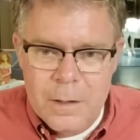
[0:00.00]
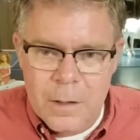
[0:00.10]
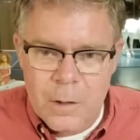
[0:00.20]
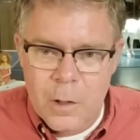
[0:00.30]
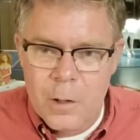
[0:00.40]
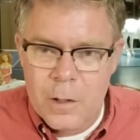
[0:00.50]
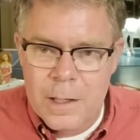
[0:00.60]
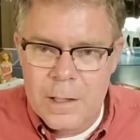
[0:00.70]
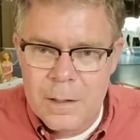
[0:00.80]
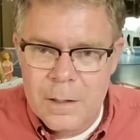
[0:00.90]
and
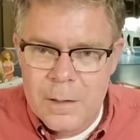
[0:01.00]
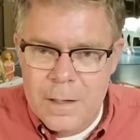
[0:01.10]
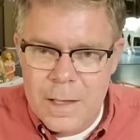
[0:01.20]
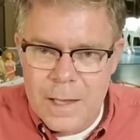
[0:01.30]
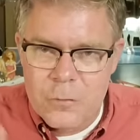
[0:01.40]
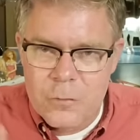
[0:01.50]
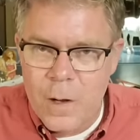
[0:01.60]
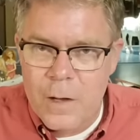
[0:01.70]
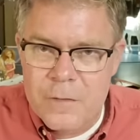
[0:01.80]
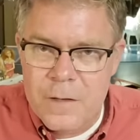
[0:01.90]
learning and
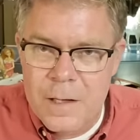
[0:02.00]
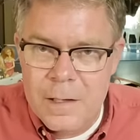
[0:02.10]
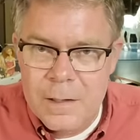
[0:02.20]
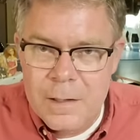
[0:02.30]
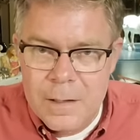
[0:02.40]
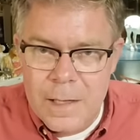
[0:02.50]
trusting